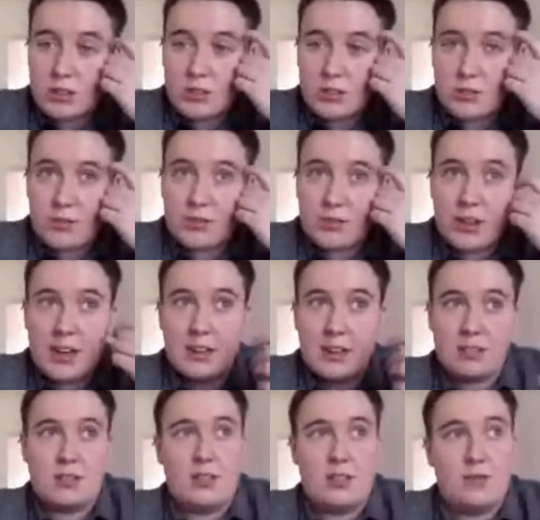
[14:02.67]
of their
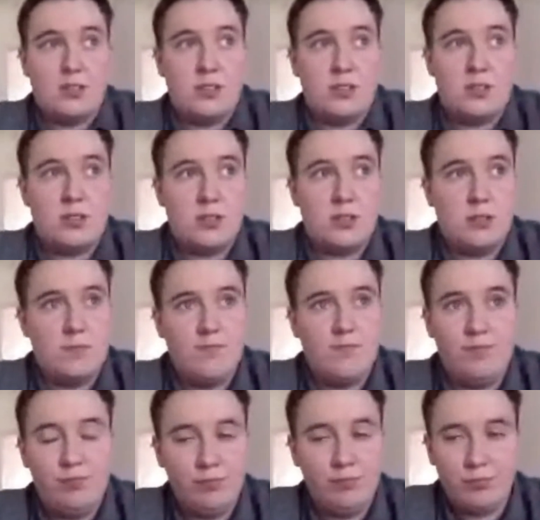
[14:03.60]
stuff is
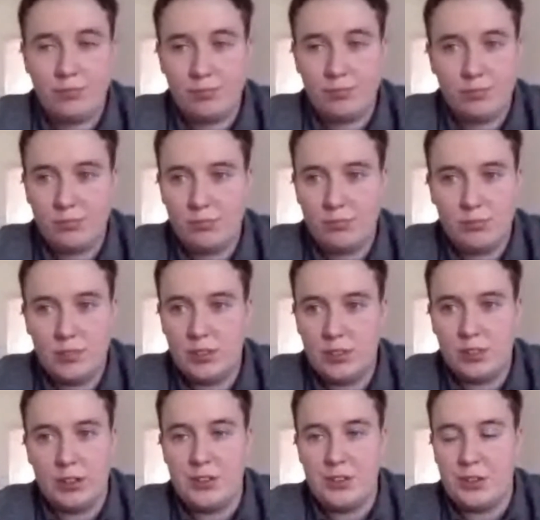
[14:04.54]

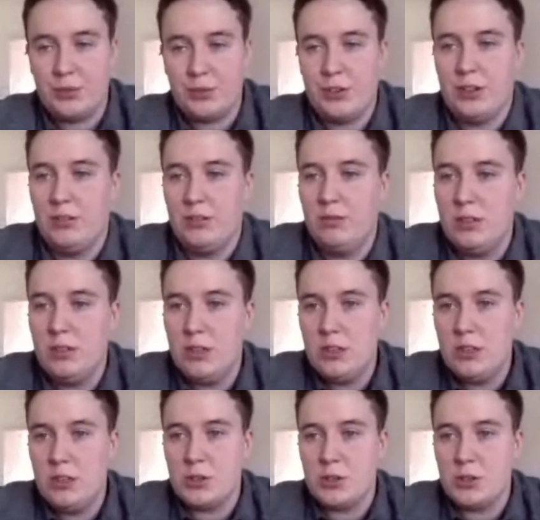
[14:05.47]
so different
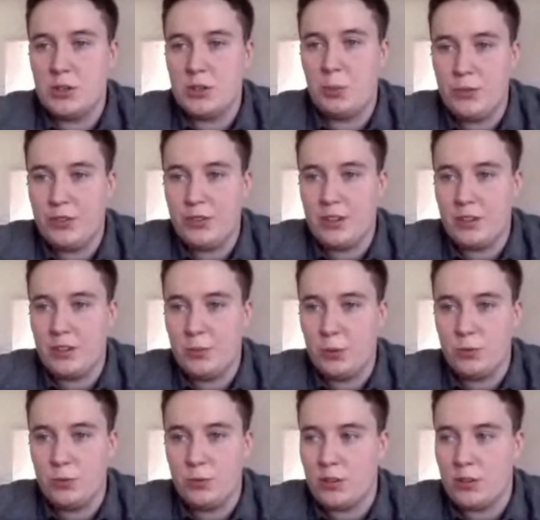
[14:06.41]
to pop music, but
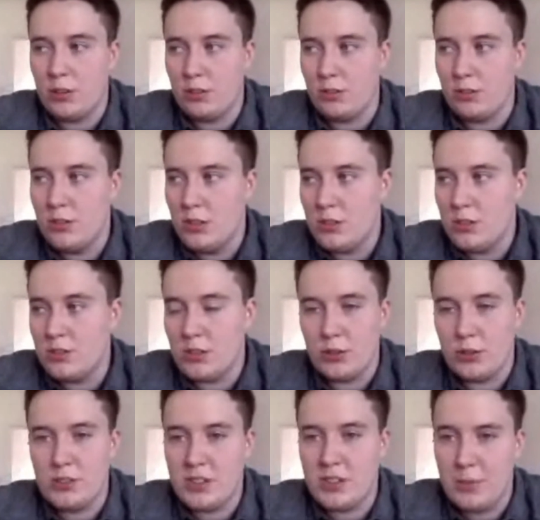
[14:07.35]
also
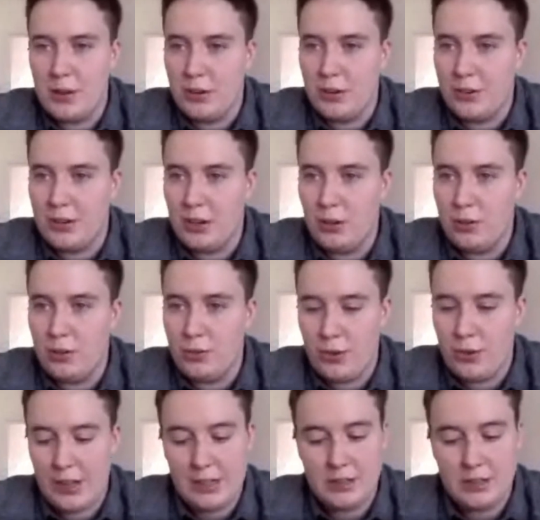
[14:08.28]
so similar in a lot
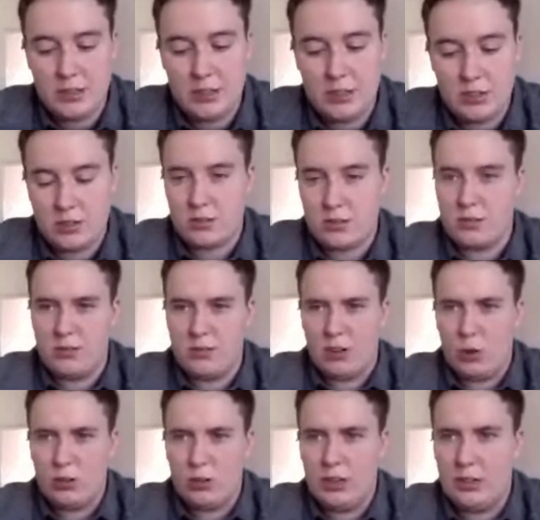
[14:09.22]
of ways. They're just
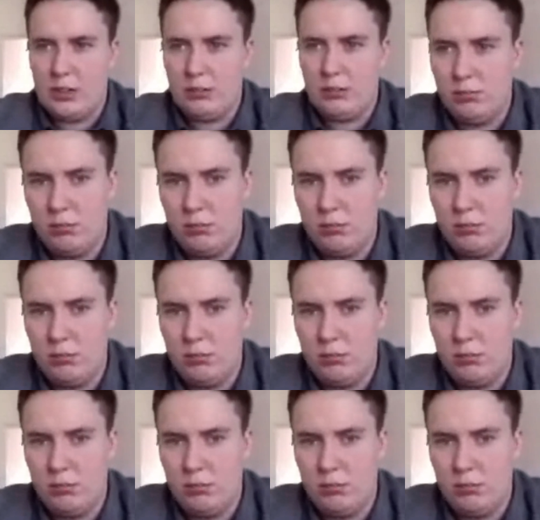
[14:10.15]
longer.